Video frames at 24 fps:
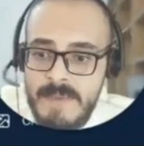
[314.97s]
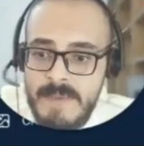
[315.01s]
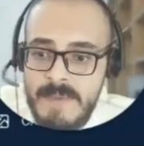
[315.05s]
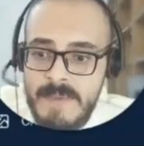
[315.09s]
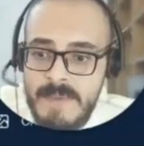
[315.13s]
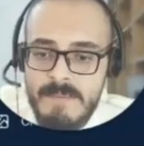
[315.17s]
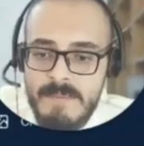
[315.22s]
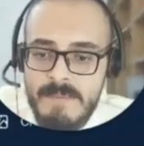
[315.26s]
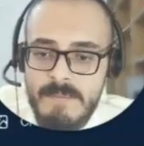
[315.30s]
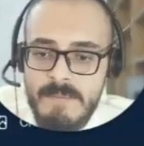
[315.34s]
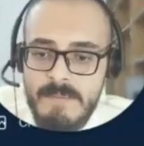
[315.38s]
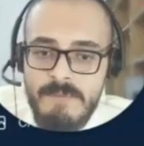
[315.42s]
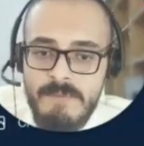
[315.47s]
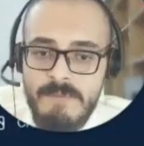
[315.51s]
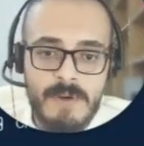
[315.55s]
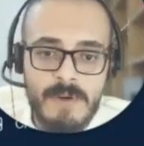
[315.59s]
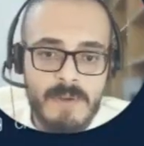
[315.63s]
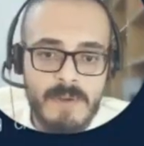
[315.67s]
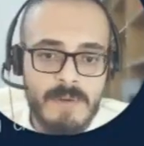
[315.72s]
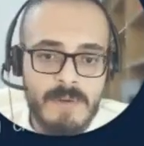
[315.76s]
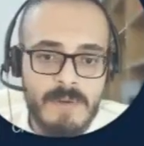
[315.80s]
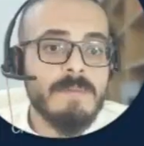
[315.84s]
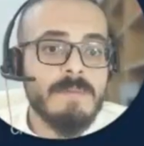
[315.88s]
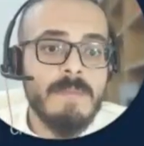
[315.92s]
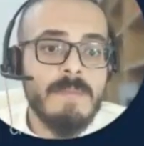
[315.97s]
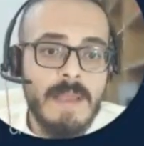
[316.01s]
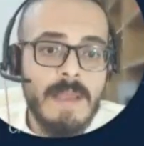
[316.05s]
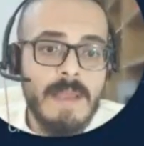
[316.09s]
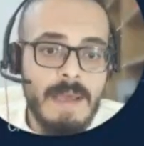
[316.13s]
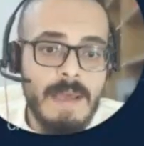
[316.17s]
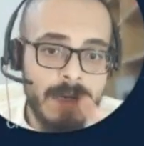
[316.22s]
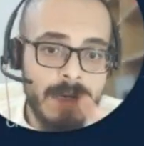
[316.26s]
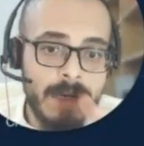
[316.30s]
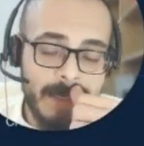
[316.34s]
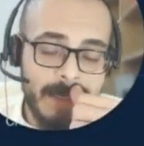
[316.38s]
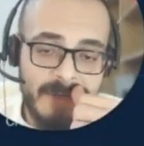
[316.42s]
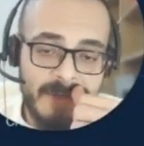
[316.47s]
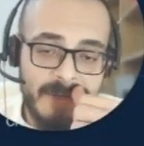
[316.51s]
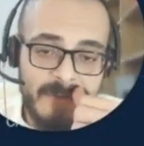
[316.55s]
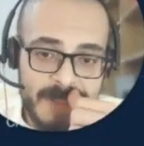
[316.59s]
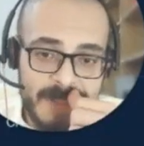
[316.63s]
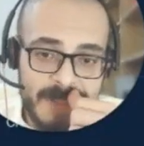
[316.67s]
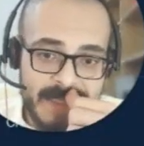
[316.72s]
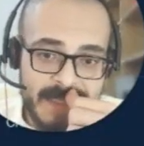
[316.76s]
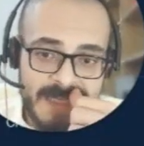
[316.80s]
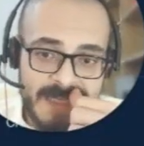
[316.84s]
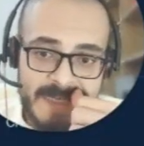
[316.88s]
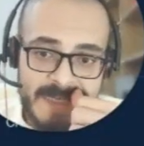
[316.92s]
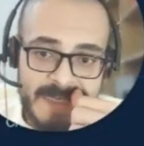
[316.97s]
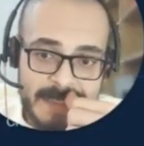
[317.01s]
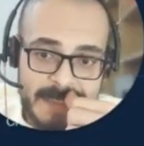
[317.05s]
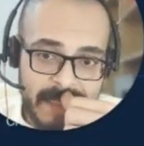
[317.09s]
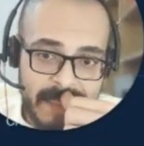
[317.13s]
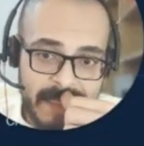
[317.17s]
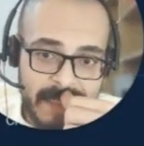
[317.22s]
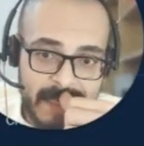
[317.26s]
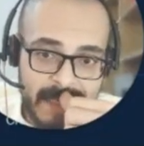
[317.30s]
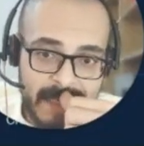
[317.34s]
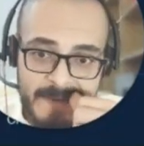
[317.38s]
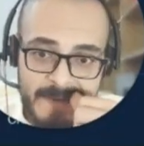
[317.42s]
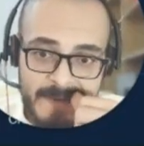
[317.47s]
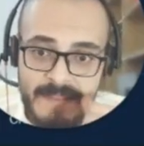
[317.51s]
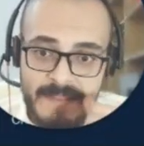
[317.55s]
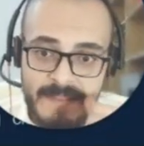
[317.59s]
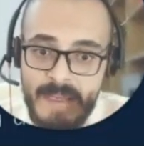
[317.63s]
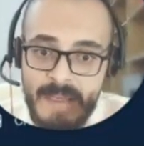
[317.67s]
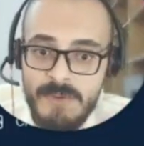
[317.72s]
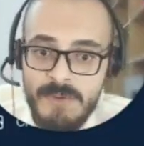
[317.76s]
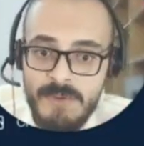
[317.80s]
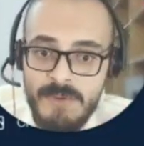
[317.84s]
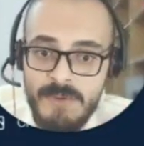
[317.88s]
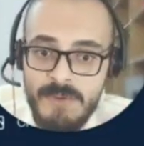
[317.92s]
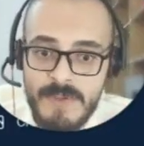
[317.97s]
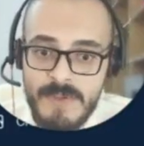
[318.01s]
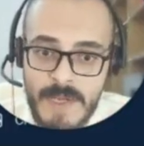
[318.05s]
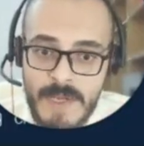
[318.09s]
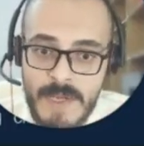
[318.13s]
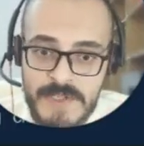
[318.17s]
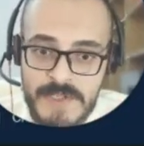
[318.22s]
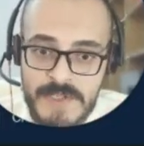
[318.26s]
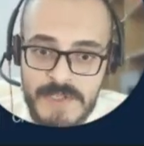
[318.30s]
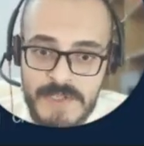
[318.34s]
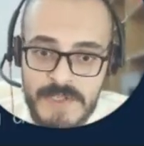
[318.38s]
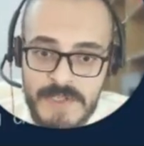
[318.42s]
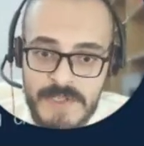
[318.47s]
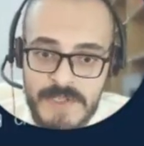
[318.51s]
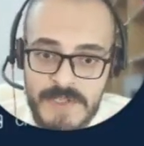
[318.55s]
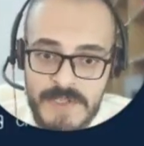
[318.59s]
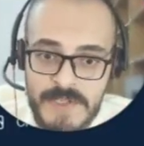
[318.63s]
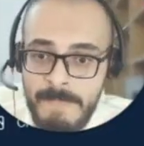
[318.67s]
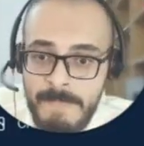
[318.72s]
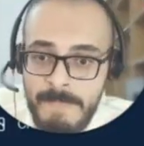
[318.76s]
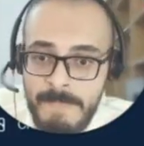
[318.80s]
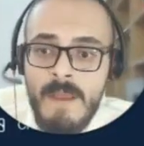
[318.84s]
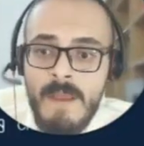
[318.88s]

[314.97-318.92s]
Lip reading: AI can do it for you, or you can do it manually.